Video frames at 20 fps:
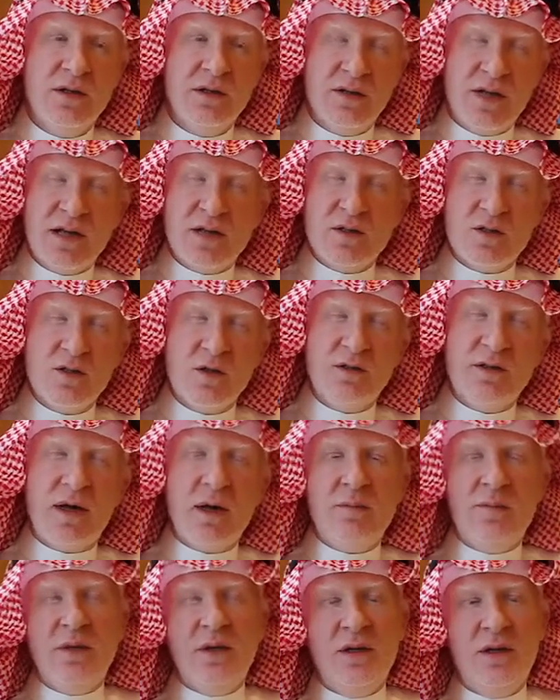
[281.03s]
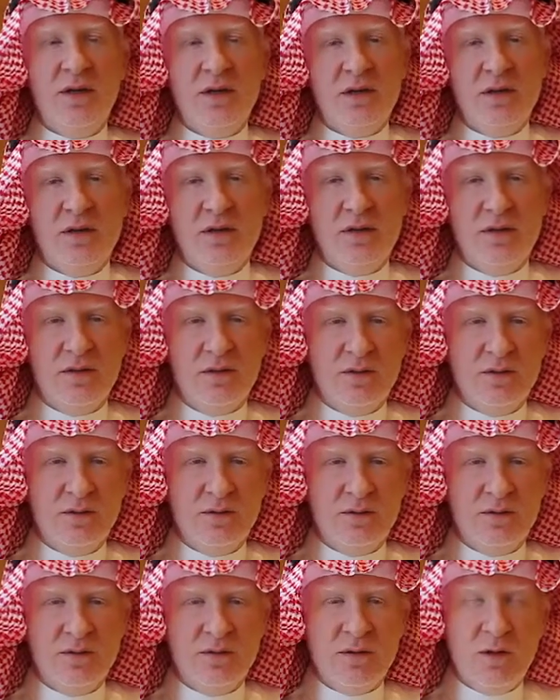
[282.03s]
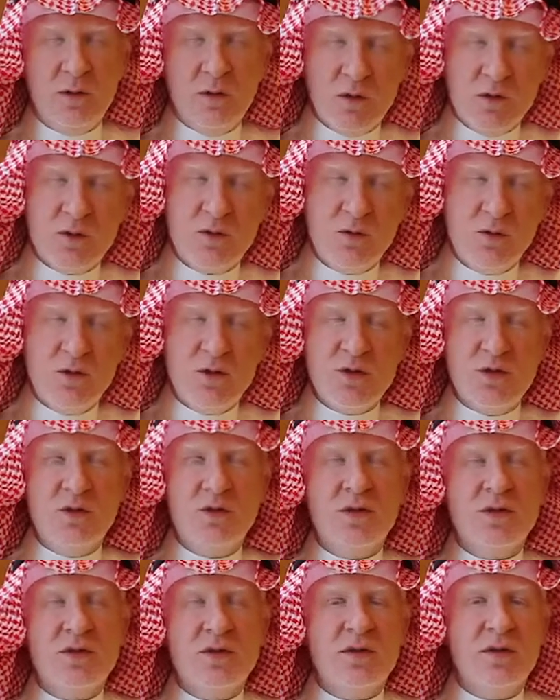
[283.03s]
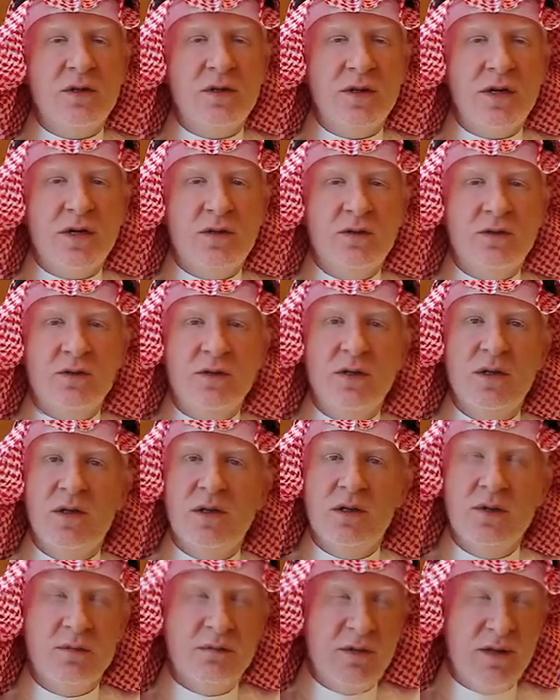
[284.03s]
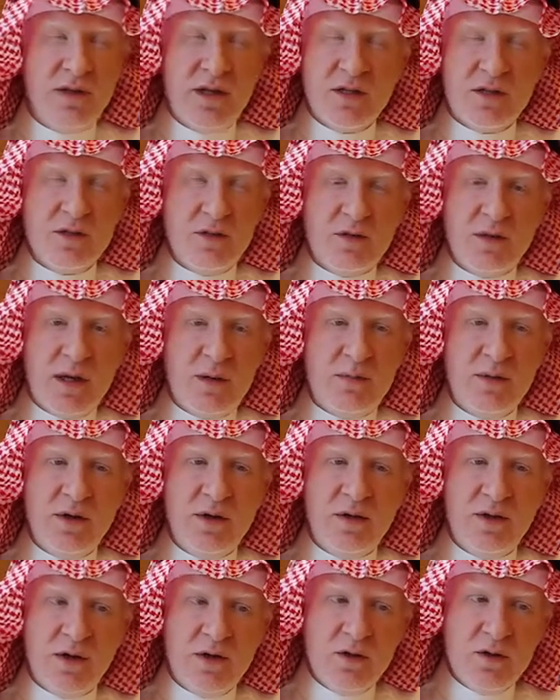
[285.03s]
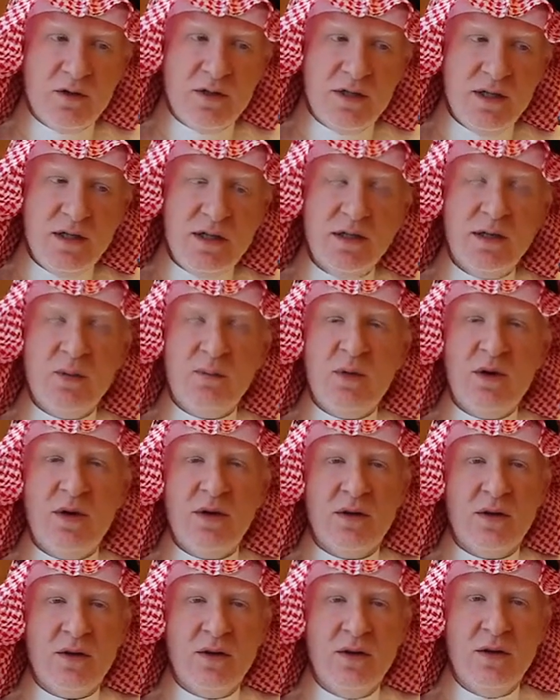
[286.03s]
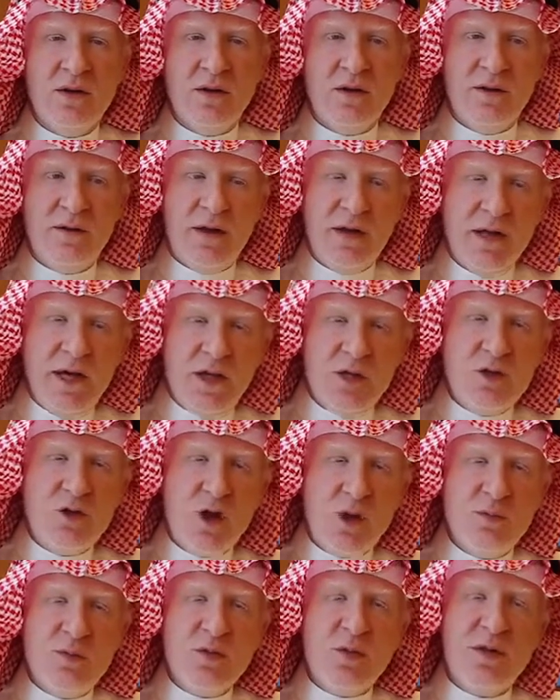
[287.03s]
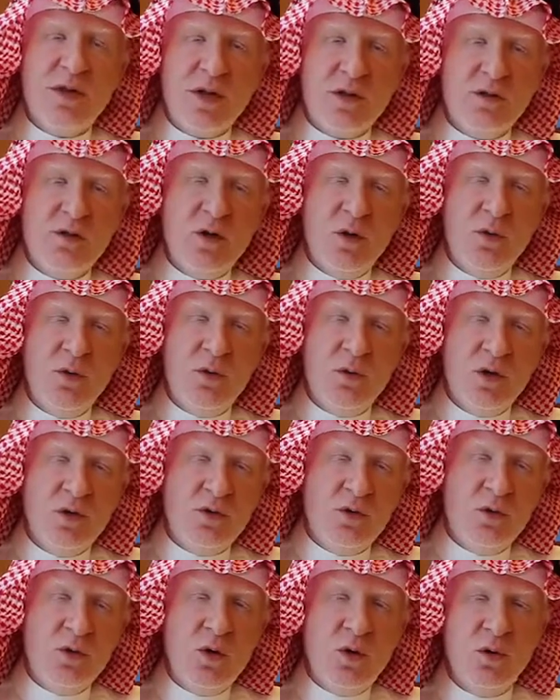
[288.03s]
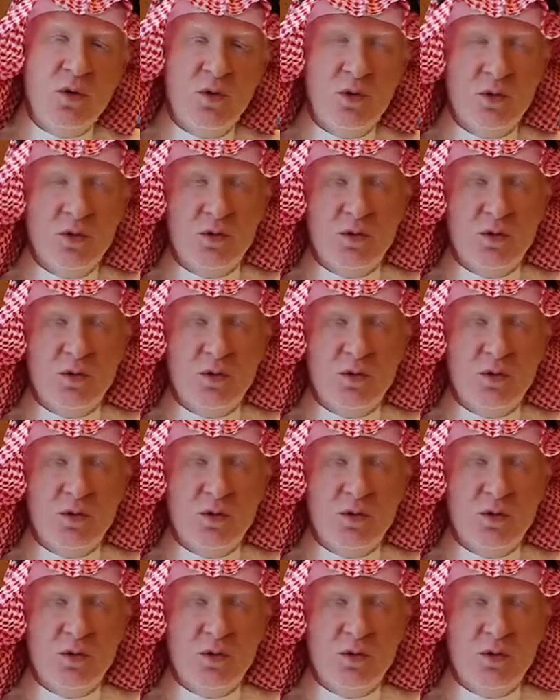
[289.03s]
That's not happening. Lots of good students on the ground, but that's not happening. They're not seeing the path. They get jobs without knowing where to go.